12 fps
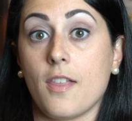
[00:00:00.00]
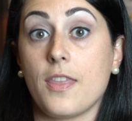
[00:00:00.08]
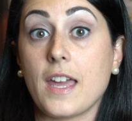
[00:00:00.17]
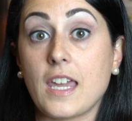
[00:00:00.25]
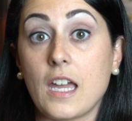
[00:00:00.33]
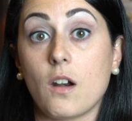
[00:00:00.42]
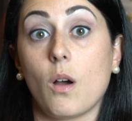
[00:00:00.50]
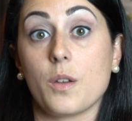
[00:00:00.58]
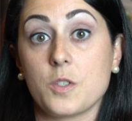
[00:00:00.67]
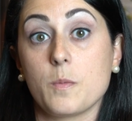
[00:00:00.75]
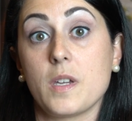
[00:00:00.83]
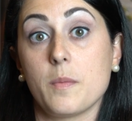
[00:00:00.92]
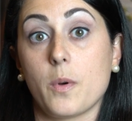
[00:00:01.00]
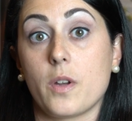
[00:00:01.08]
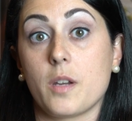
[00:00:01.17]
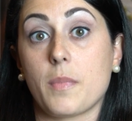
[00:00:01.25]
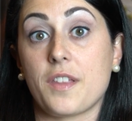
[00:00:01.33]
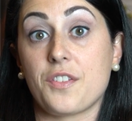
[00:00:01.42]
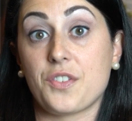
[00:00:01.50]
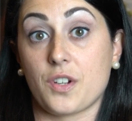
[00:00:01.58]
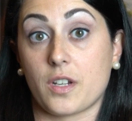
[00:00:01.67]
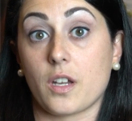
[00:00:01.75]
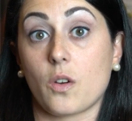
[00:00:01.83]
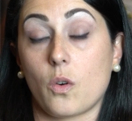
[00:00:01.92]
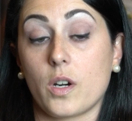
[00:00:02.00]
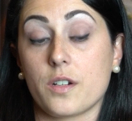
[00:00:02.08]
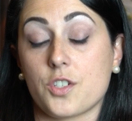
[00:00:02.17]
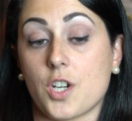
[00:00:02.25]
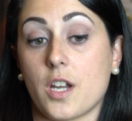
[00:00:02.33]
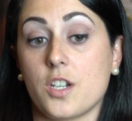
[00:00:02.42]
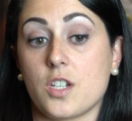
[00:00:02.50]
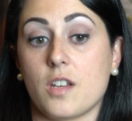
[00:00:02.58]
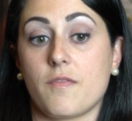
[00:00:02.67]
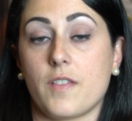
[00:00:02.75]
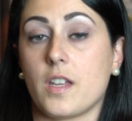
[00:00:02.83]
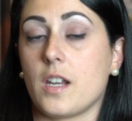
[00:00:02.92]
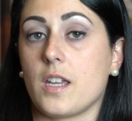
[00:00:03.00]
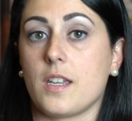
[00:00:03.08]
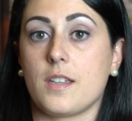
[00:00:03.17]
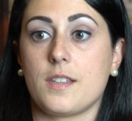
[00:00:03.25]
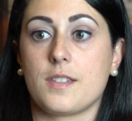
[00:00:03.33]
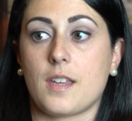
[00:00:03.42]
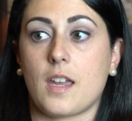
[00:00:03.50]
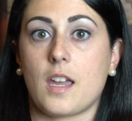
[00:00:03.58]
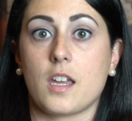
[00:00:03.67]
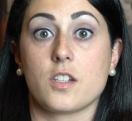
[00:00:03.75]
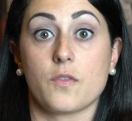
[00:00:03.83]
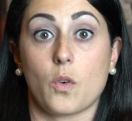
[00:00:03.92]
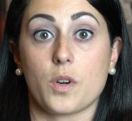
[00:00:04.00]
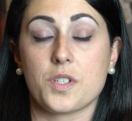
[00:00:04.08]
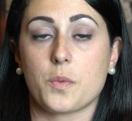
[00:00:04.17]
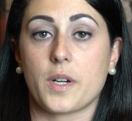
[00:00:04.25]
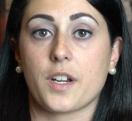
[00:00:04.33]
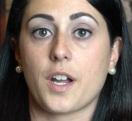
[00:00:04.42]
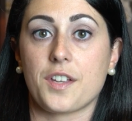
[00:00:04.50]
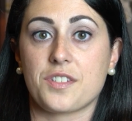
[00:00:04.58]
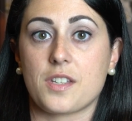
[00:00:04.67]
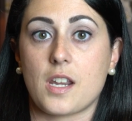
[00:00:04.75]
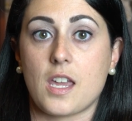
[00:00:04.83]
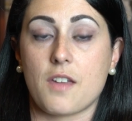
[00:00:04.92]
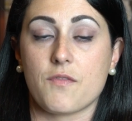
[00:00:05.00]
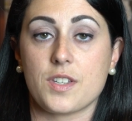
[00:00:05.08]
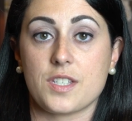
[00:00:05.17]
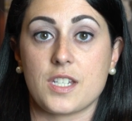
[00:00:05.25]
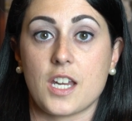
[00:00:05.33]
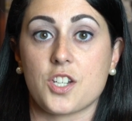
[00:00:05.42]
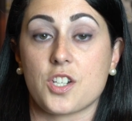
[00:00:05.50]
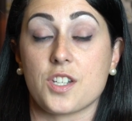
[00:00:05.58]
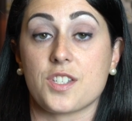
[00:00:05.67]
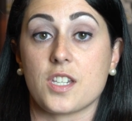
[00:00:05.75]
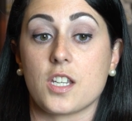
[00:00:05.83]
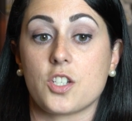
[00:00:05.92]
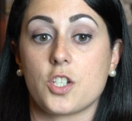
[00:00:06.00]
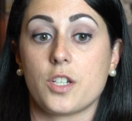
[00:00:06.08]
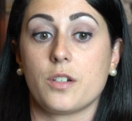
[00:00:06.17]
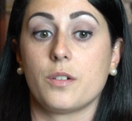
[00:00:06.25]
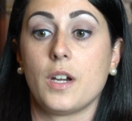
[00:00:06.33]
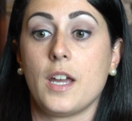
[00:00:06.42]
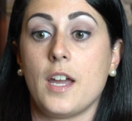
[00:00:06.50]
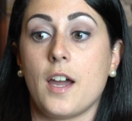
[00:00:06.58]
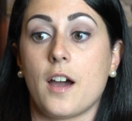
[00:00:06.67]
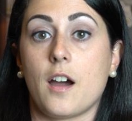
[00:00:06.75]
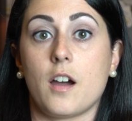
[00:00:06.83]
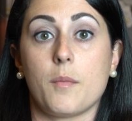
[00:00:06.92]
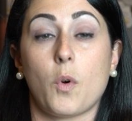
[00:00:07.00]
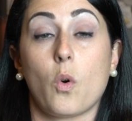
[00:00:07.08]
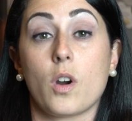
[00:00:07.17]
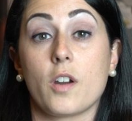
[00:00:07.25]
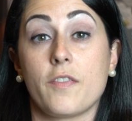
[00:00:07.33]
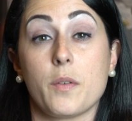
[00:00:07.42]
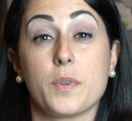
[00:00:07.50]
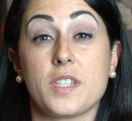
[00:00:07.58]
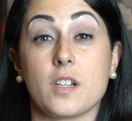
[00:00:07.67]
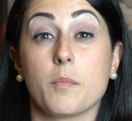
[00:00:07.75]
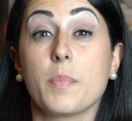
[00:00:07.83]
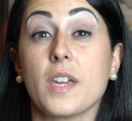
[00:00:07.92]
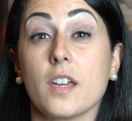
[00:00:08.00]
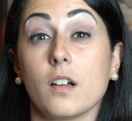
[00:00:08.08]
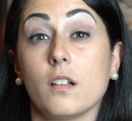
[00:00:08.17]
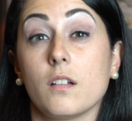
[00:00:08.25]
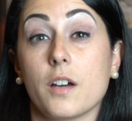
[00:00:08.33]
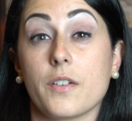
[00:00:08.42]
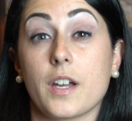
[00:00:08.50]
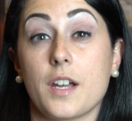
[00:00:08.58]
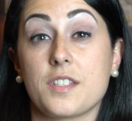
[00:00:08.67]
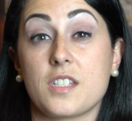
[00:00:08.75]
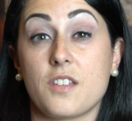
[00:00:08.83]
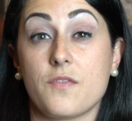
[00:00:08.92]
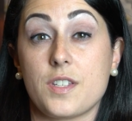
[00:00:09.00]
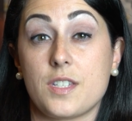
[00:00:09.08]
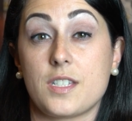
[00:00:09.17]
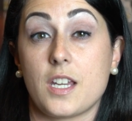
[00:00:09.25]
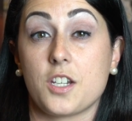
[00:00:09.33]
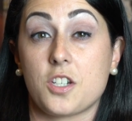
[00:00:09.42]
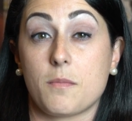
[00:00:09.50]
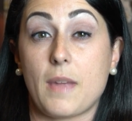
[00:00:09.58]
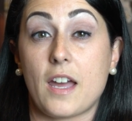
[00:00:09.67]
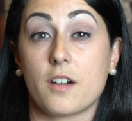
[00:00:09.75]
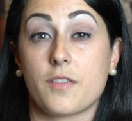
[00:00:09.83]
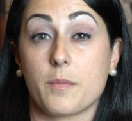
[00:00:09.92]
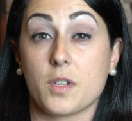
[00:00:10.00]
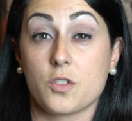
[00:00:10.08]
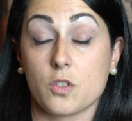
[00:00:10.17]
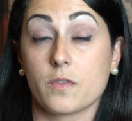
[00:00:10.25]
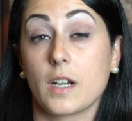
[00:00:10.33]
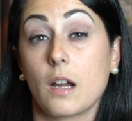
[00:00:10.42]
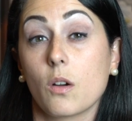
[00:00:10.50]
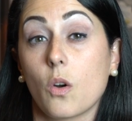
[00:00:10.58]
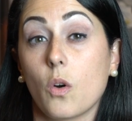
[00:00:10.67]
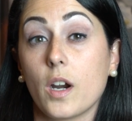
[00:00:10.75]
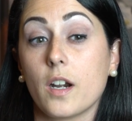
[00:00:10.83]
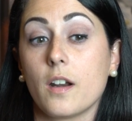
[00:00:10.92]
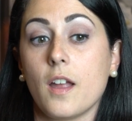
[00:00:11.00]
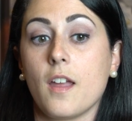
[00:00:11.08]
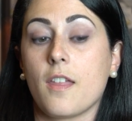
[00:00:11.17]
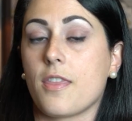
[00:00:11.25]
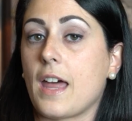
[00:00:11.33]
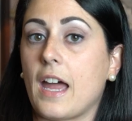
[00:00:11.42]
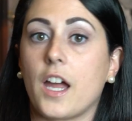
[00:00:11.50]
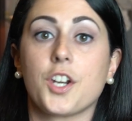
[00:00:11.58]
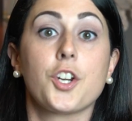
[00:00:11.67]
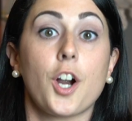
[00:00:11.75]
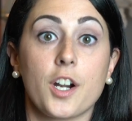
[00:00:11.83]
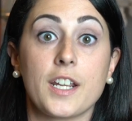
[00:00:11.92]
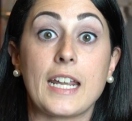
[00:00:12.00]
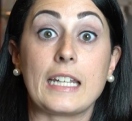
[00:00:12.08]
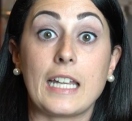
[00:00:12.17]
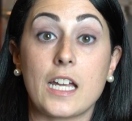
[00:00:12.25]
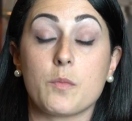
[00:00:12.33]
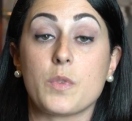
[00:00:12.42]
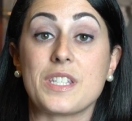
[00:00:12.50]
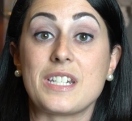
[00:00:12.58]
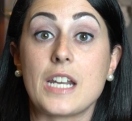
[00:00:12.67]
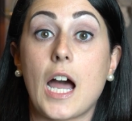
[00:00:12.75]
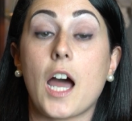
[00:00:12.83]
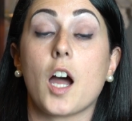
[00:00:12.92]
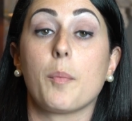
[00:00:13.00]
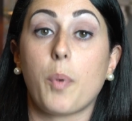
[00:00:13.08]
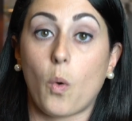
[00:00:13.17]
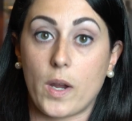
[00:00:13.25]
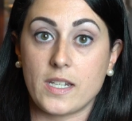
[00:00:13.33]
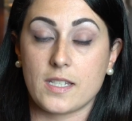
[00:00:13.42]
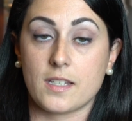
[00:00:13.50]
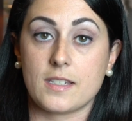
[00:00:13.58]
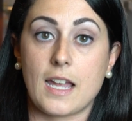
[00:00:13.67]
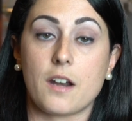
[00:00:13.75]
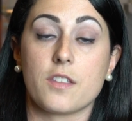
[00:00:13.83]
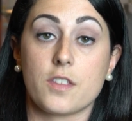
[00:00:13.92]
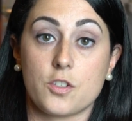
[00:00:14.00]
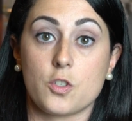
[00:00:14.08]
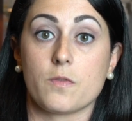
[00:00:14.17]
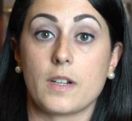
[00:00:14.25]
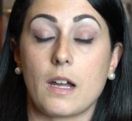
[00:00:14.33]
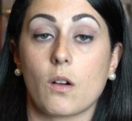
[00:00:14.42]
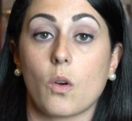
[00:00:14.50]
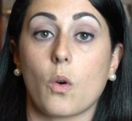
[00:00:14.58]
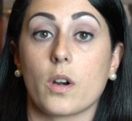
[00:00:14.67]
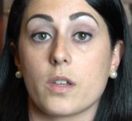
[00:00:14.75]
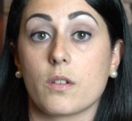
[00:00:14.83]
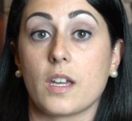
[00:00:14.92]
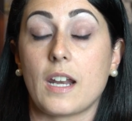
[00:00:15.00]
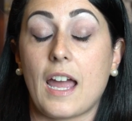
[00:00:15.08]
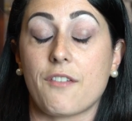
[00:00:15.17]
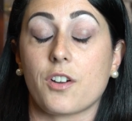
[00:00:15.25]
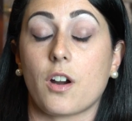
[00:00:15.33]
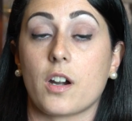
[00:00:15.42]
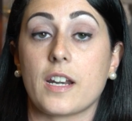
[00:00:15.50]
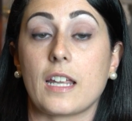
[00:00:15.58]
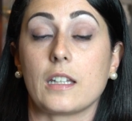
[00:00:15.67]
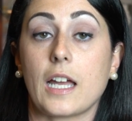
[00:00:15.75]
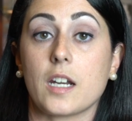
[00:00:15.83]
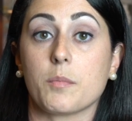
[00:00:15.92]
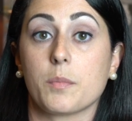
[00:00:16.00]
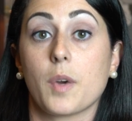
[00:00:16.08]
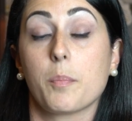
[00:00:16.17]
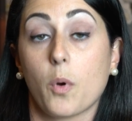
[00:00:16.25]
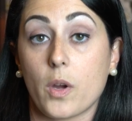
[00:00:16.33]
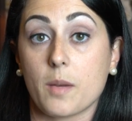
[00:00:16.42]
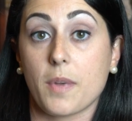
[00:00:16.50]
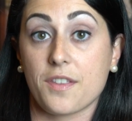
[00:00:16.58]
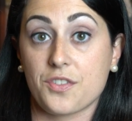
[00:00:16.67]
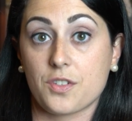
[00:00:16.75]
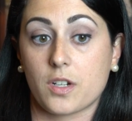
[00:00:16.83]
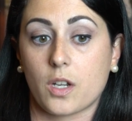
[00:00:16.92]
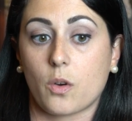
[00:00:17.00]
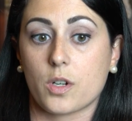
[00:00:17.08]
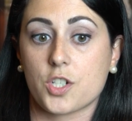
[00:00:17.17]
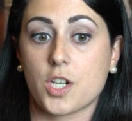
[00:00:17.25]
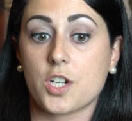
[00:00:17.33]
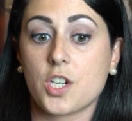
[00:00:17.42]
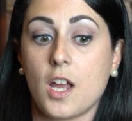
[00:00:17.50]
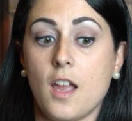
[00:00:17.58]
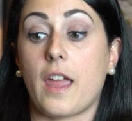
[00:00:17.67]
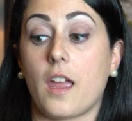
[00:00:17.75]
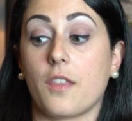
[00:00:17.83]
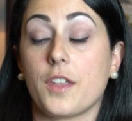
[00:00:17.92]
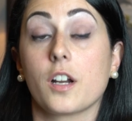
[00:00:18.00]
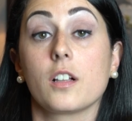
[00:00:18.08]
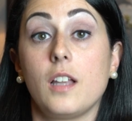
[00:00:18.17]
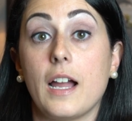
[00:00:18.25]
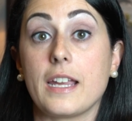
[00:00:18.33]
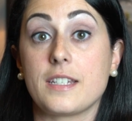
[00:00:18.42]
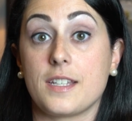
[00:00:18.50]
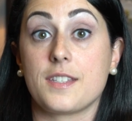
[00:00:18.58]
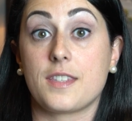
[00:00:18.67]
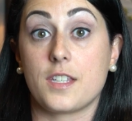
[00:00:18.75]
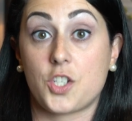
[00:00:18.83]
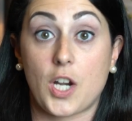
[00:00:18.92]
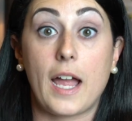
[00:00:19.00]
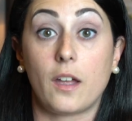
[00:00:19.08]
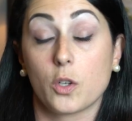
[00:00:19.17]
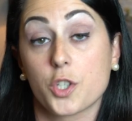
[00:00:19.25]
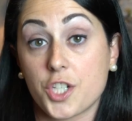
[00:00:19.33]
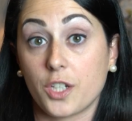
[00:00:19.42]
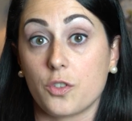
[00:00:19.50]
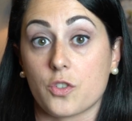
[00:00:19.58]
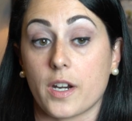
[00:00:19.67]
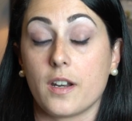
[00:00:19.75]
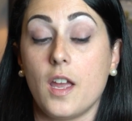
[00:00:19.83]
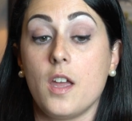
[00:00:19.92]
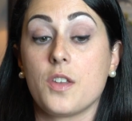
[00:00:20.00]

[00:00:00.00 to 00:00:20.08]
They can also be appointed by the circuit court judge if it is a divorce where custody and visitation is an issue, or if it was an appeal of a custody and visitation matter from the juvenile court that a guardian ad litem was not appointed down in the juvenile court. You can have a guardian ad litem appointed by the circuit court judge, and their client is the child or children.